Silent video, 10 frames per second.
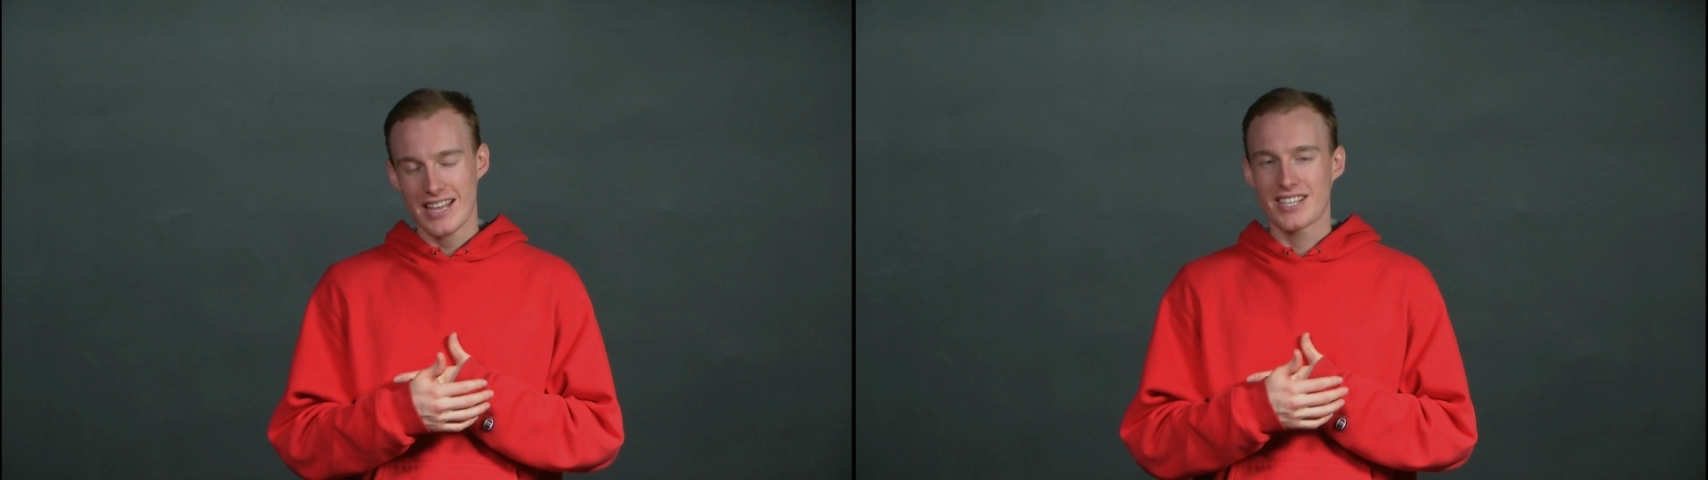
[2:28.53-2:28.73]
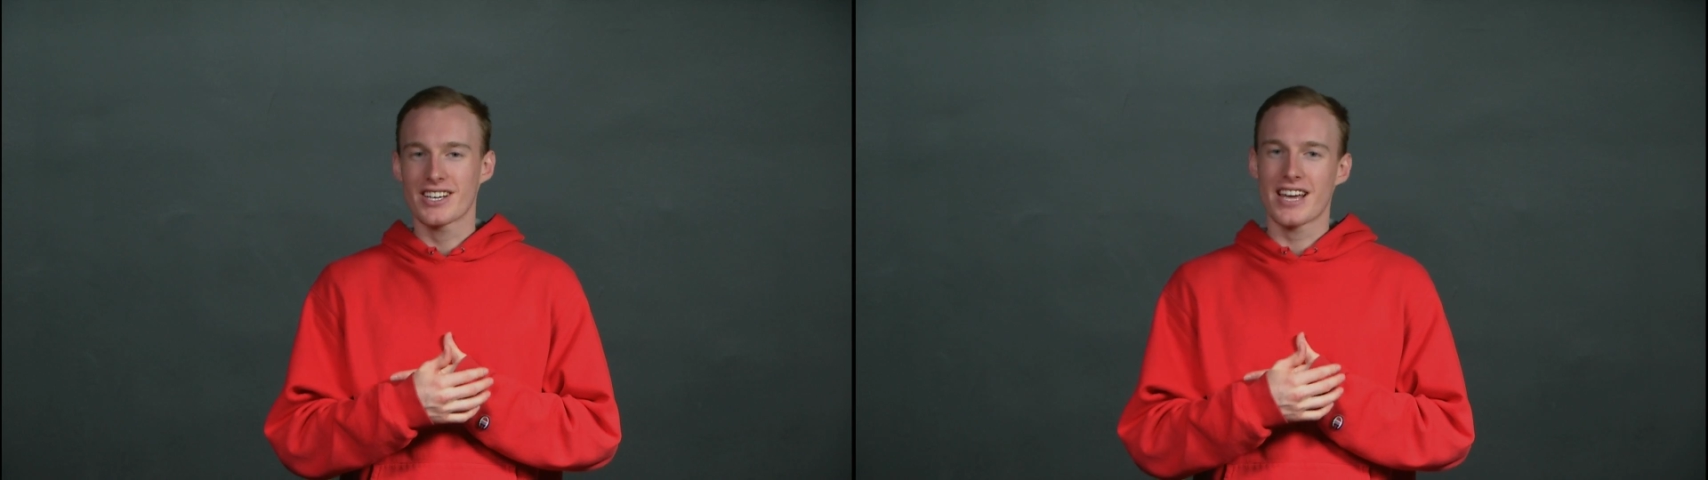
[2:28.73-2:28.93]
they
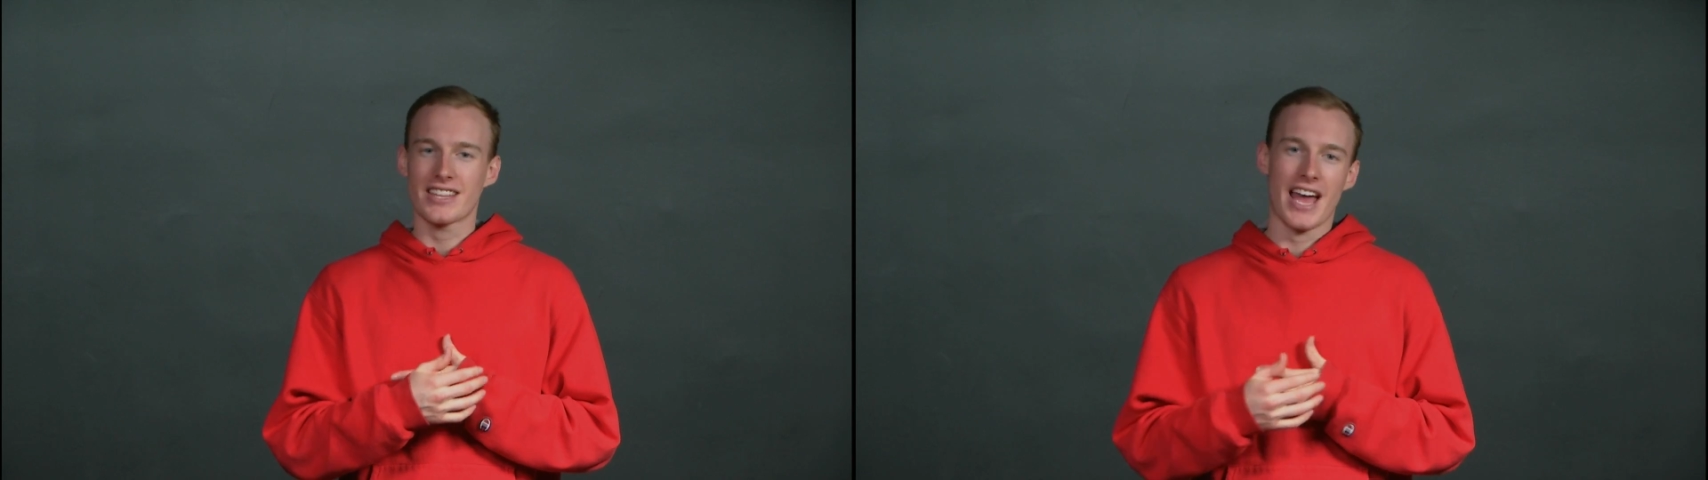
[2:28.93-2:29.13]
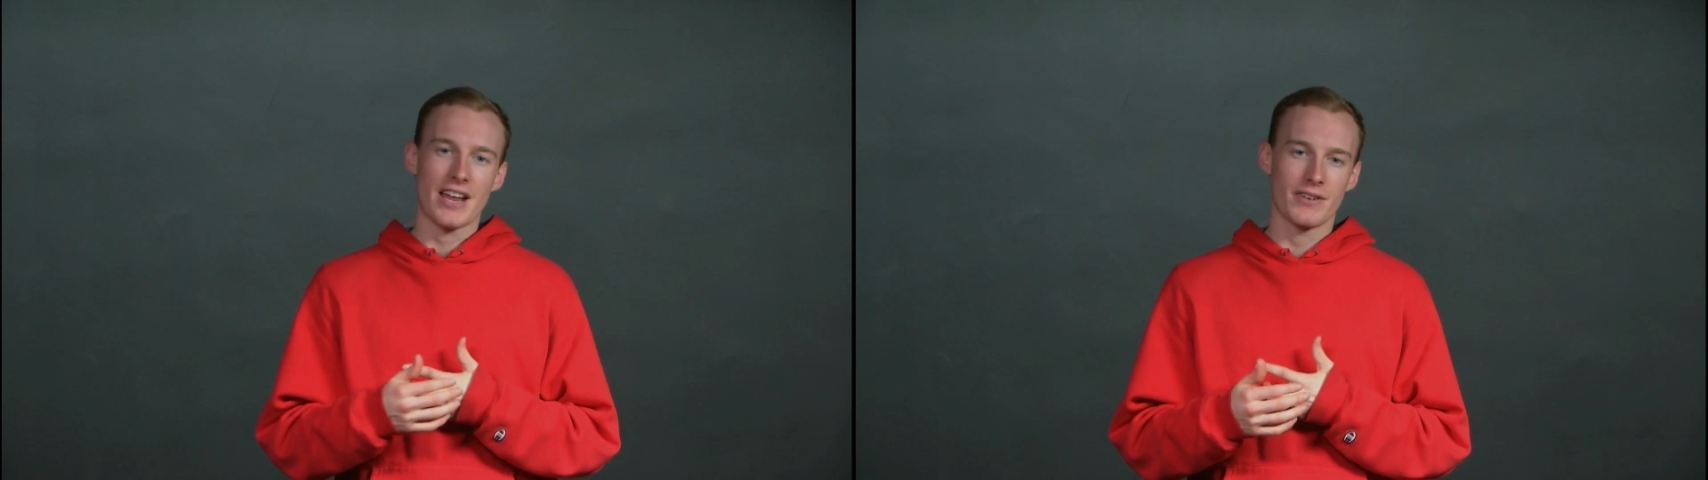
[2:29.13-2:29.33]
took out the
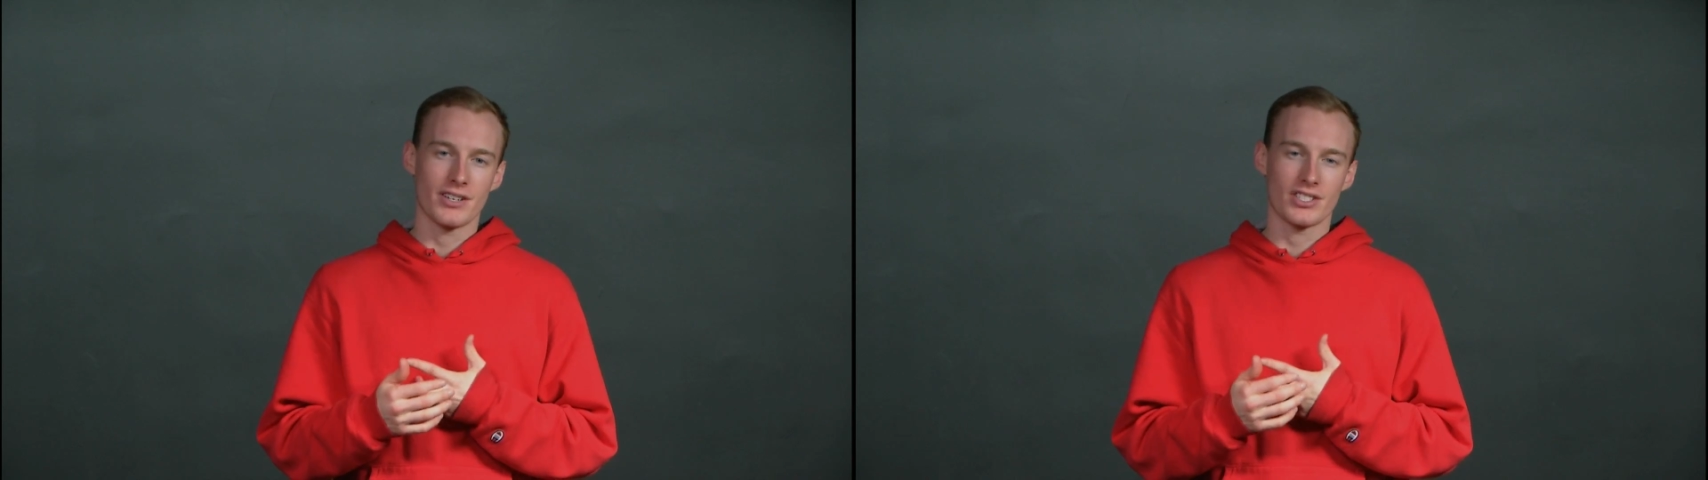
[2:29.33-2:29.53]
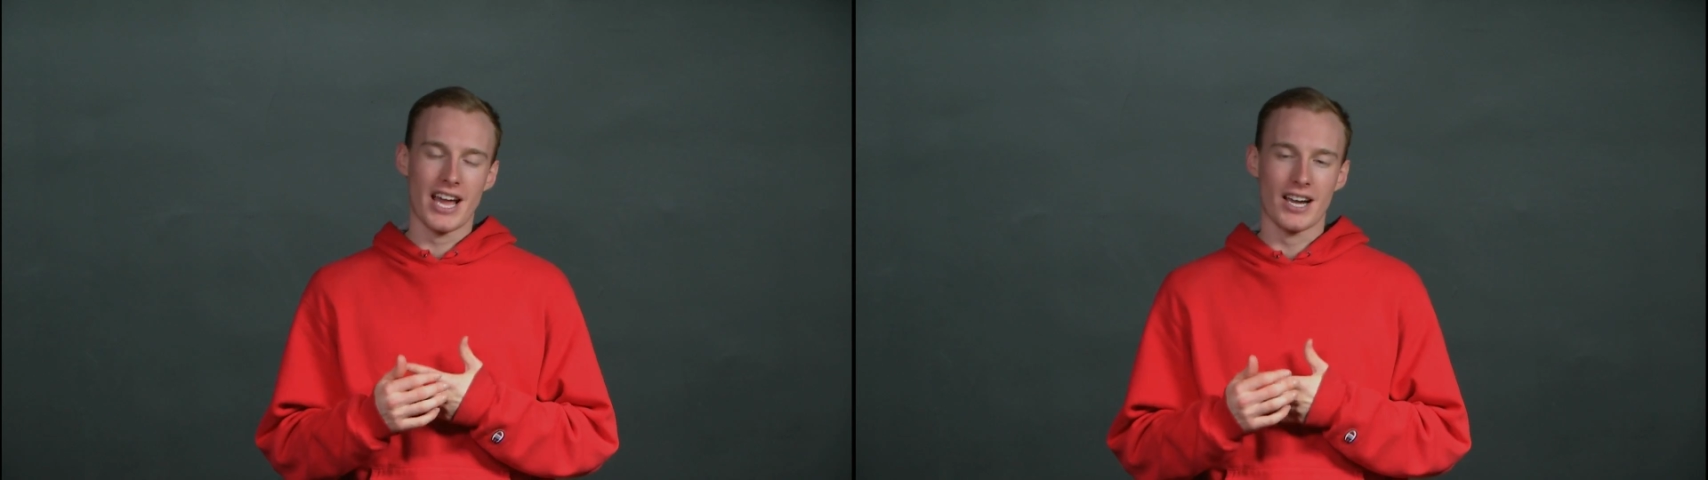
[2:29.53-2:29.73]

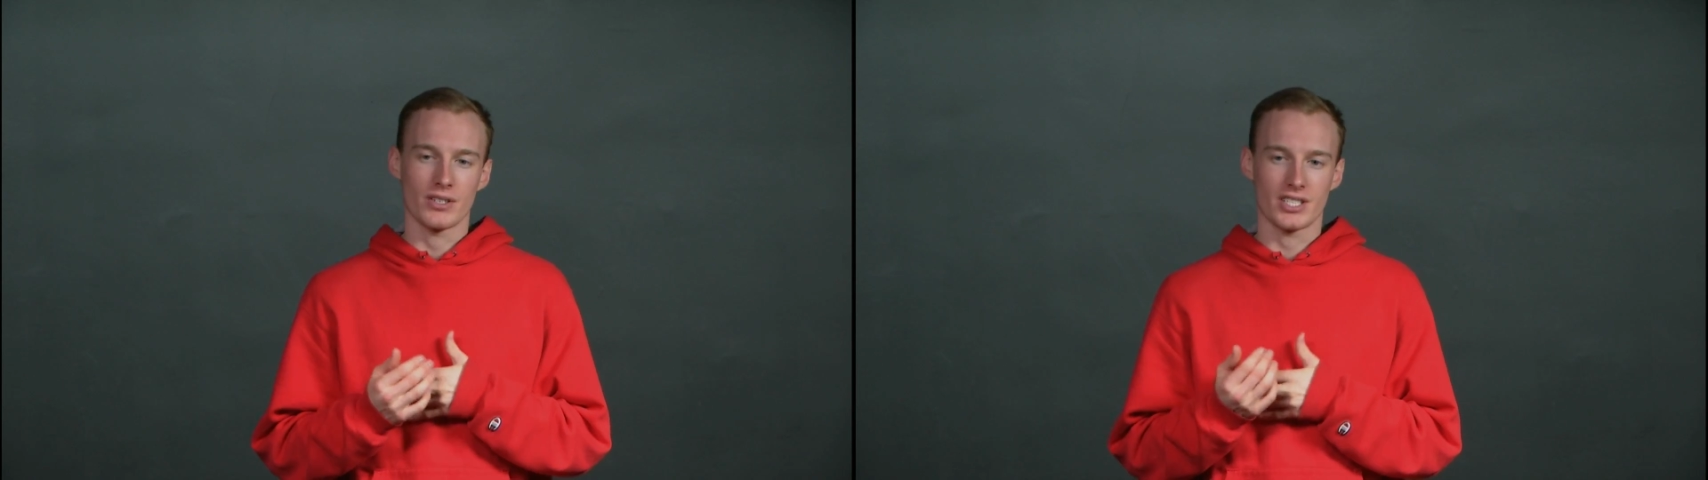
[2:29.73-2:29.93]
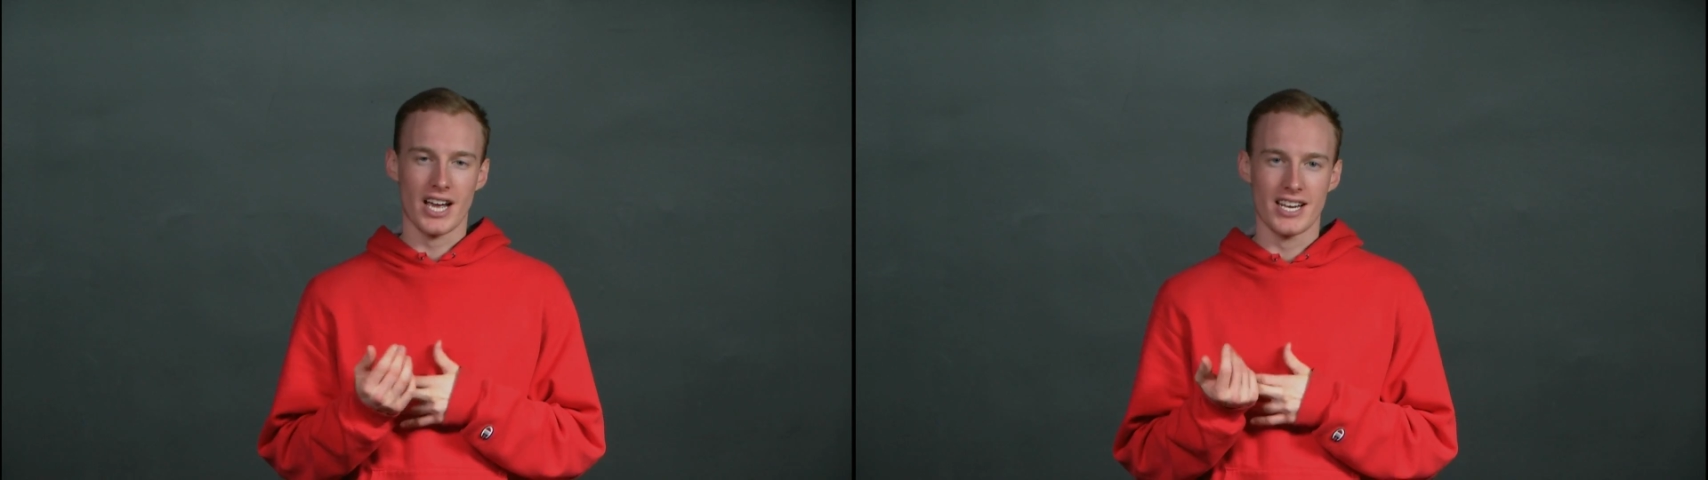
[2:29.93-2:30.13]
headphone jack,
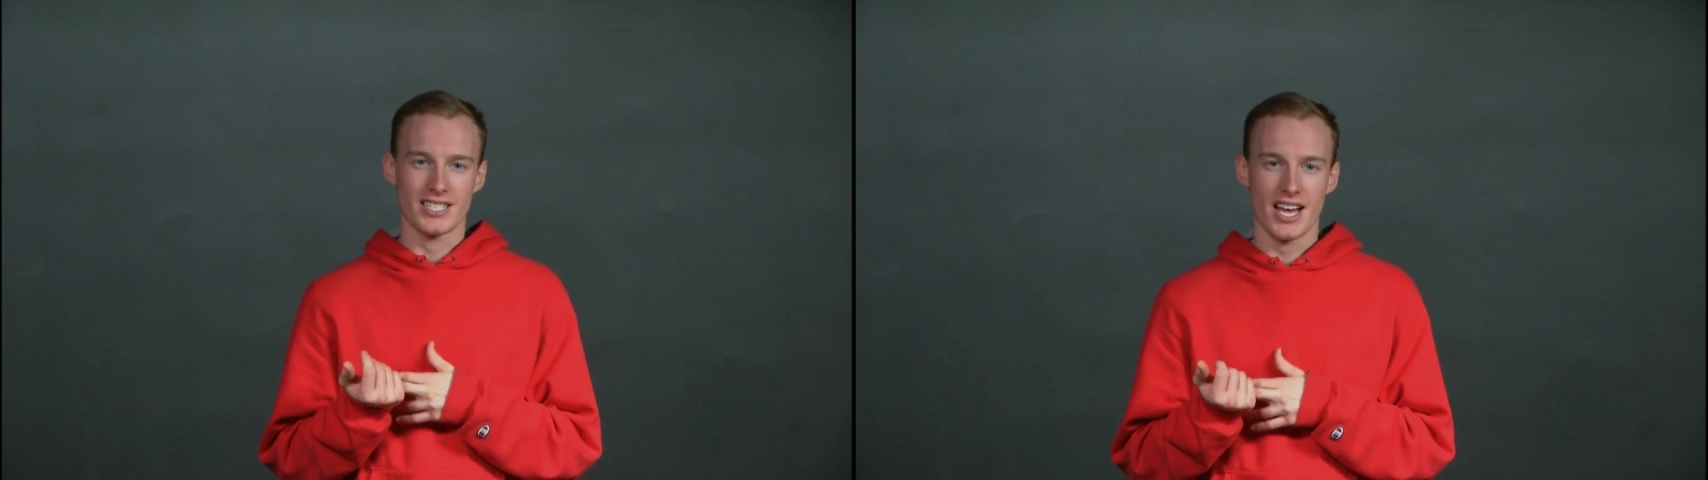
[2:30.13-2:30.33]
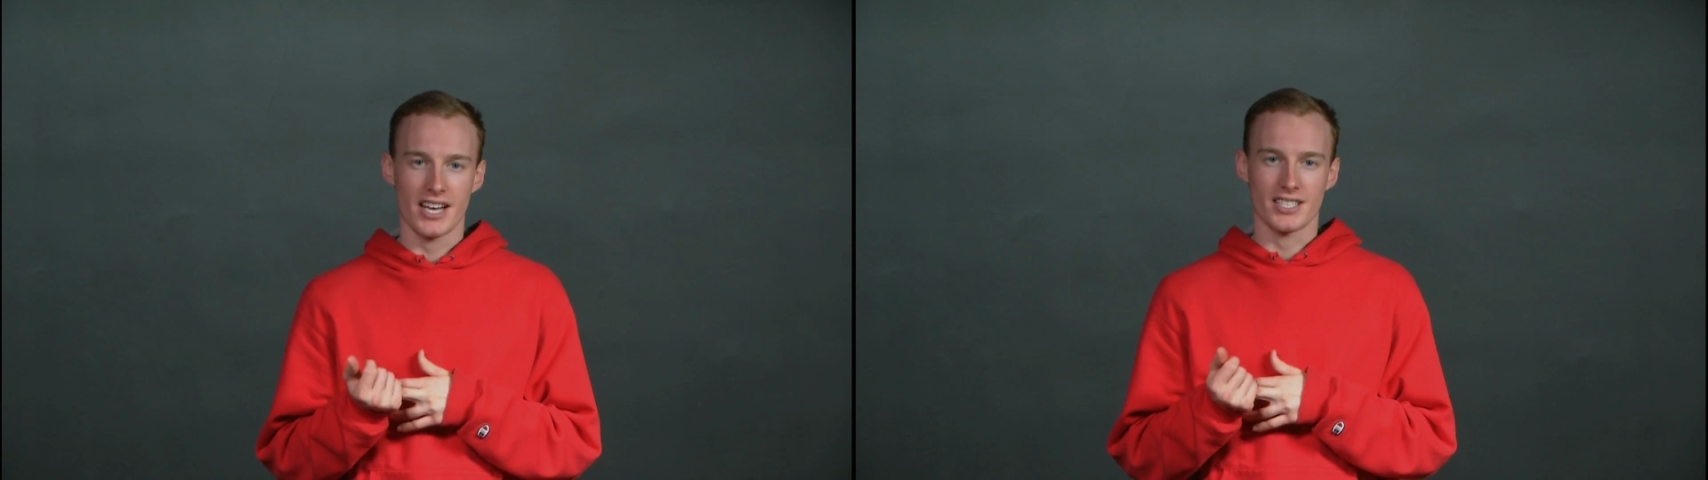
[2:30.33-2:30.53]
which kind of
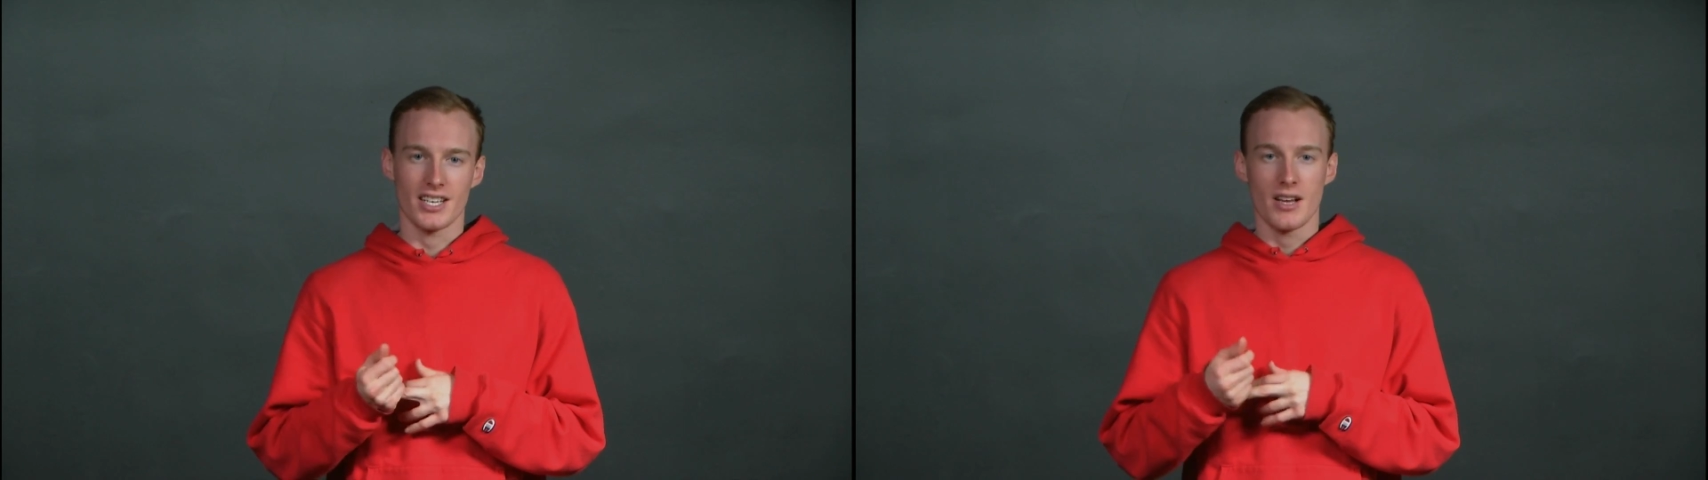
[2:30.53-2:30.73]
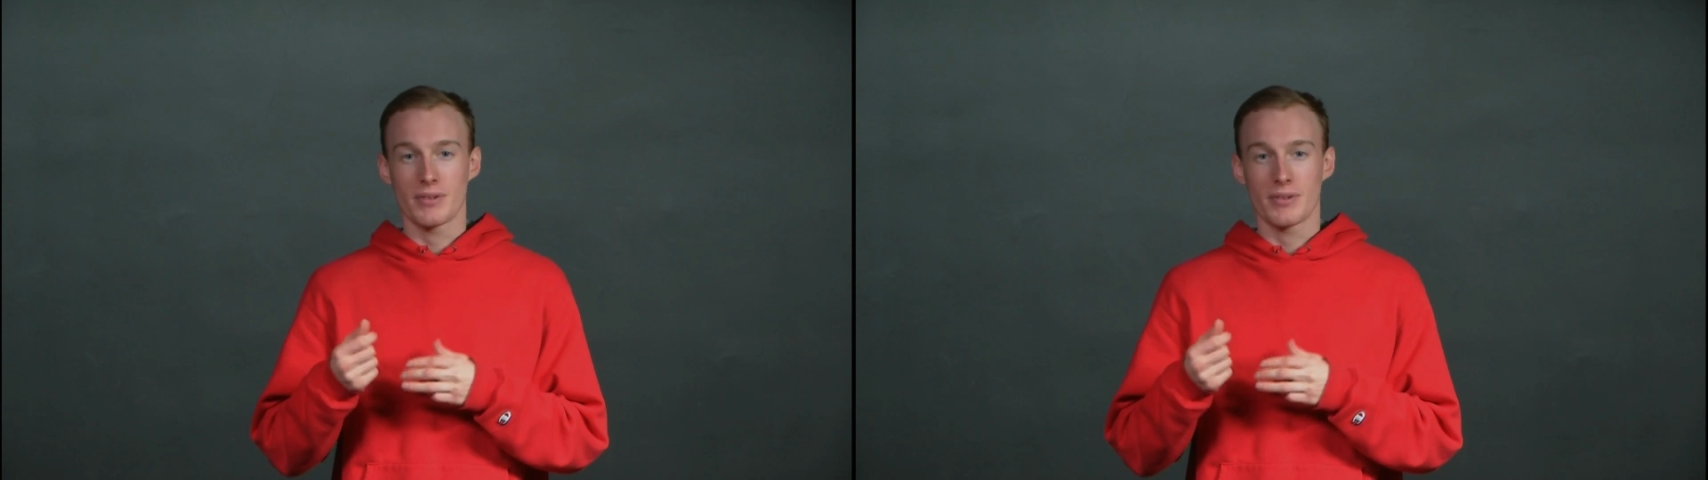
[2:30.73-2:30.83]
sucks,